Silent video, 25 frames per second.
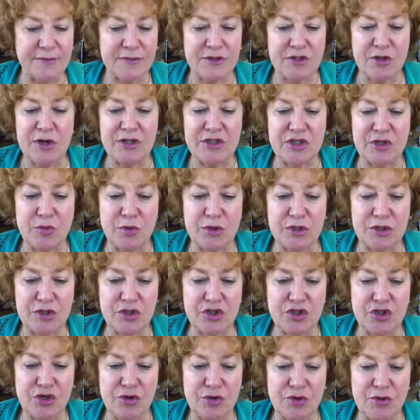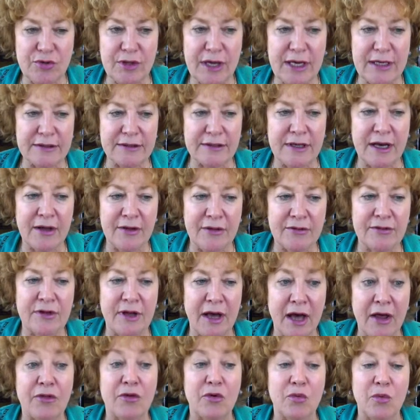So I just wanted to show you that
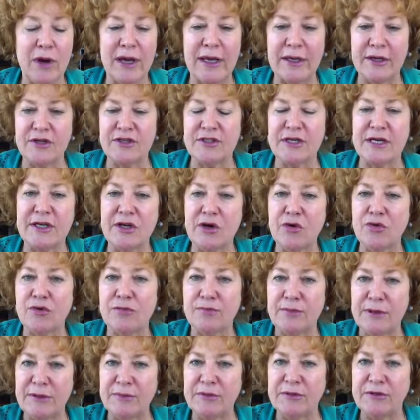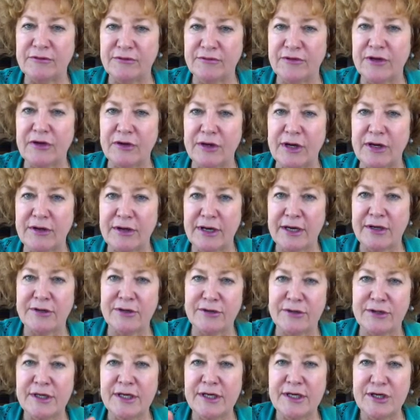other way, because I know that people have figured out how
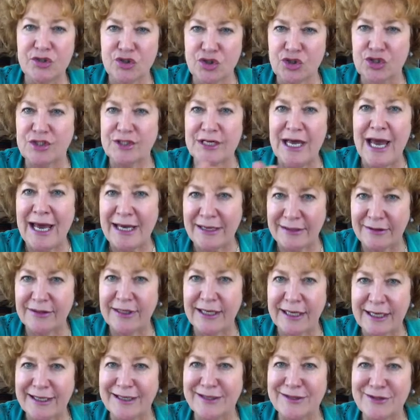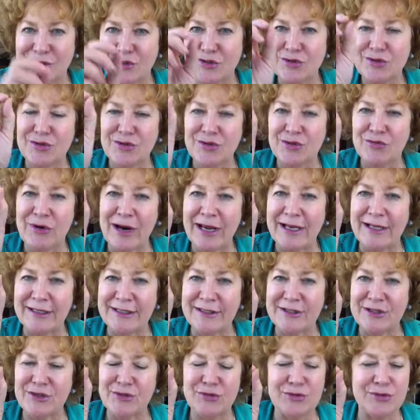to just add a link
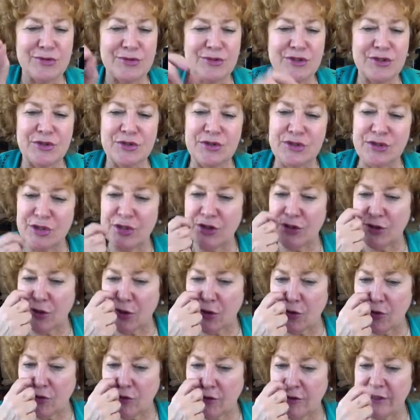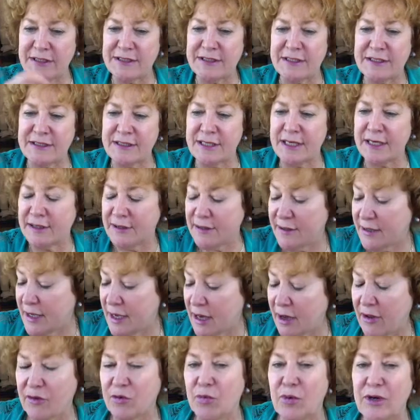directly to the note, and this is the
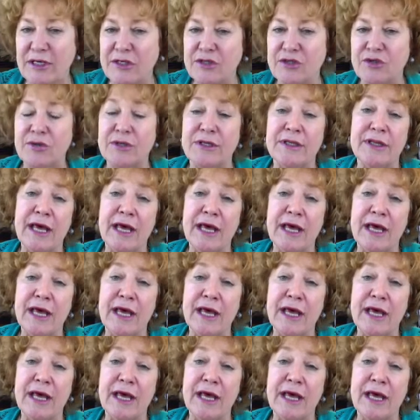other way to do it.